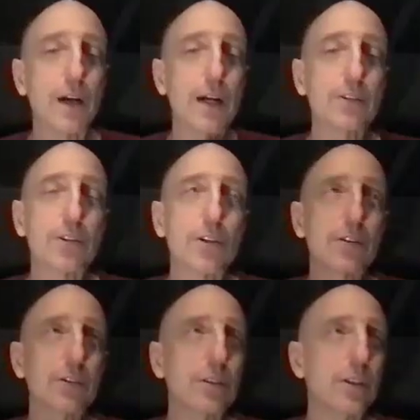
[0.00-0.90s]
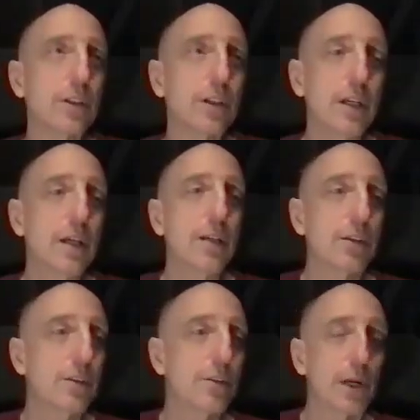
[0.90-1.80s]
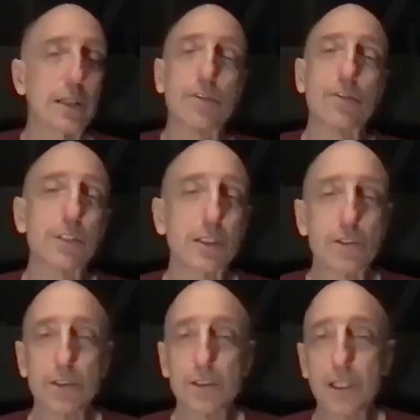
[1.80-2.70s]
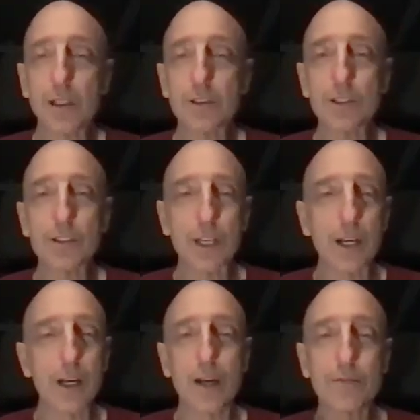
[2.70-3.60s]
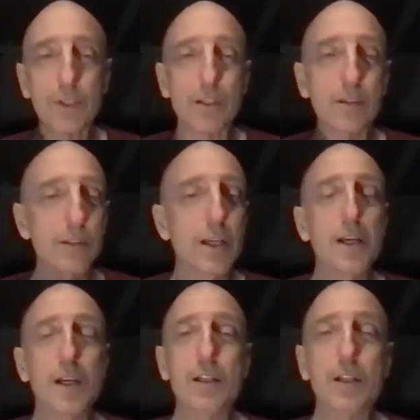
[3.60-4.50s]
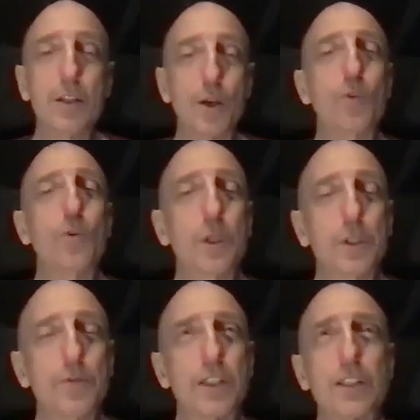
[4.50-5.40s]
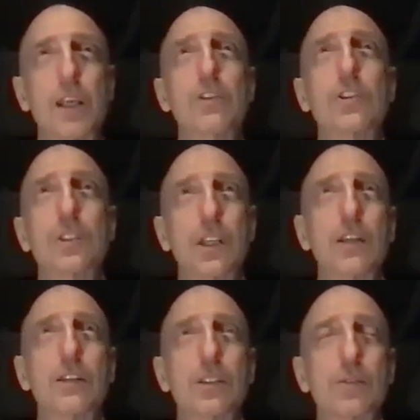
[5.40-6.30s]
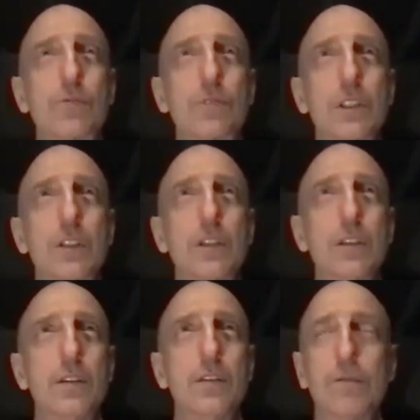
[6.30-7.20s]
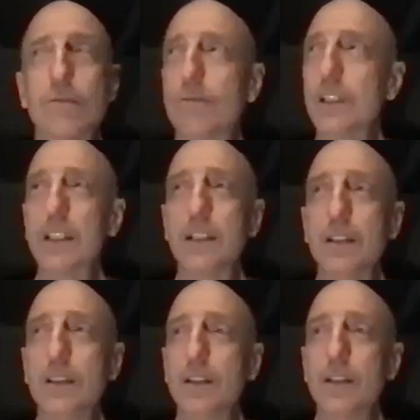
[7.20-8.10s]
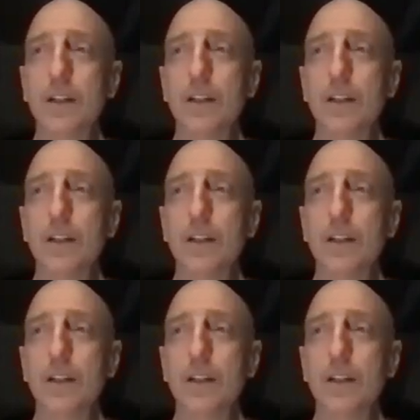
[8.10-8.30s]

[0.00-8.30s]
advisors, the director of Central Intelligence. I've done, investigations against really, really